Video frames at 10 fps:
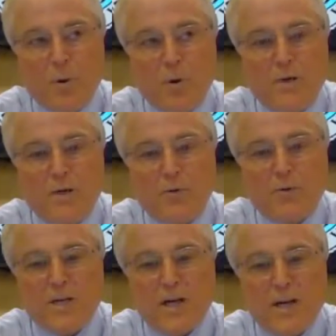employed in
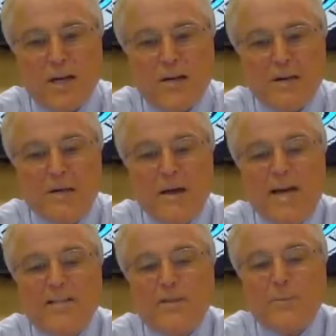North Carolina
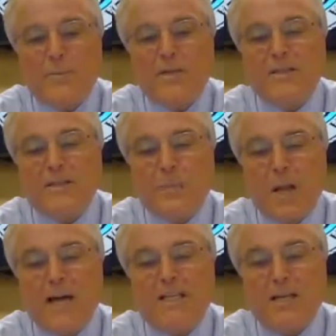in the
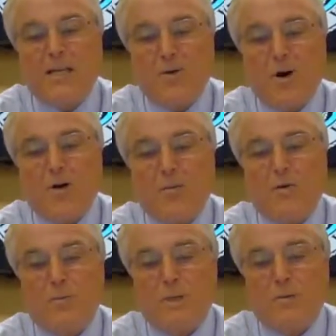supply chain for
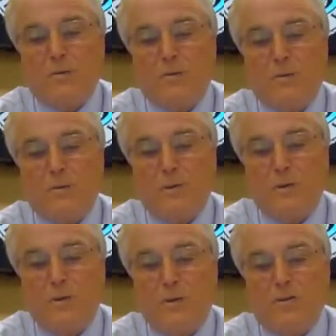automobiles.
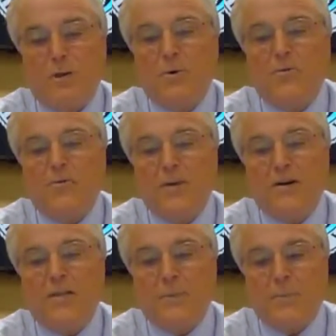So we're
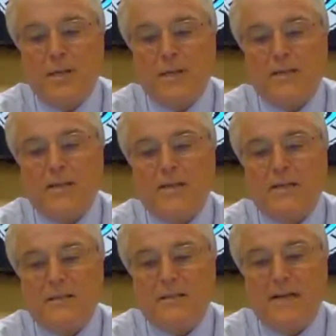very dependent
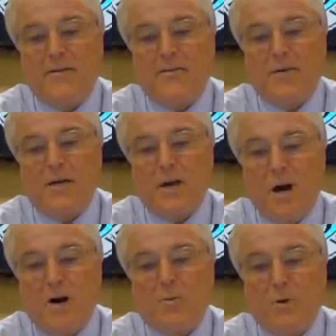as a state
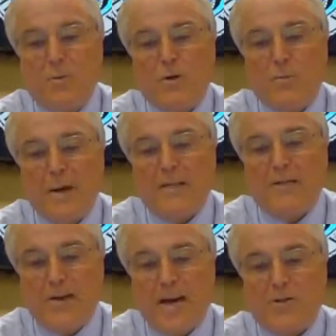in automobile
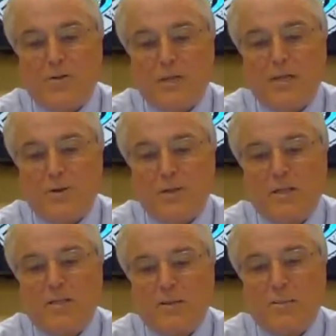manufacturing. And you
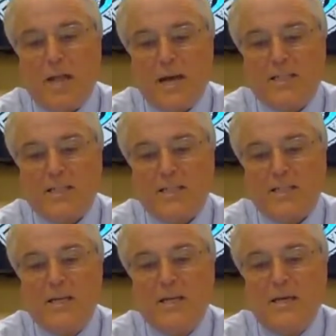look at the supply
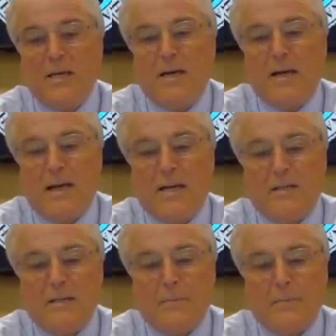chain,
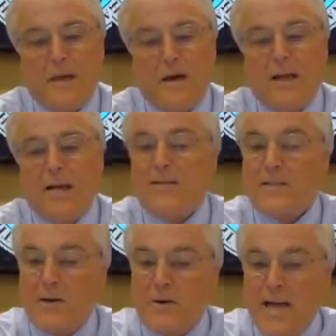and a lot of
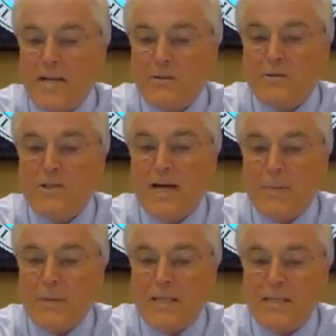it's international,
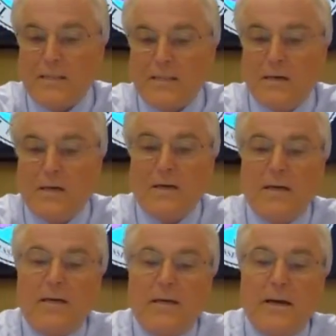Japanese. AW
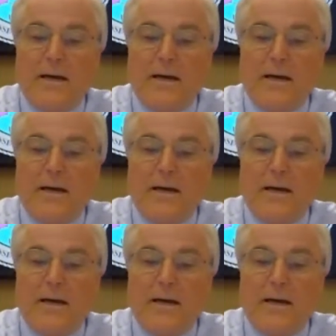